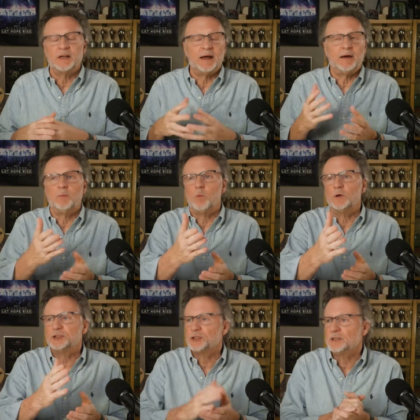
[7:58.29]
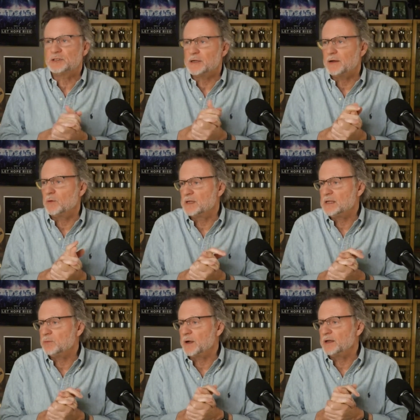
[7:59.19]
I, one church, I don't want to
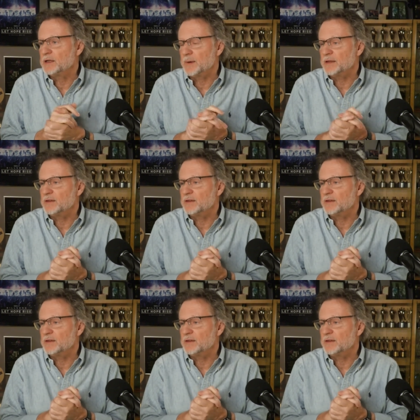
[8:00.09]
keep railing about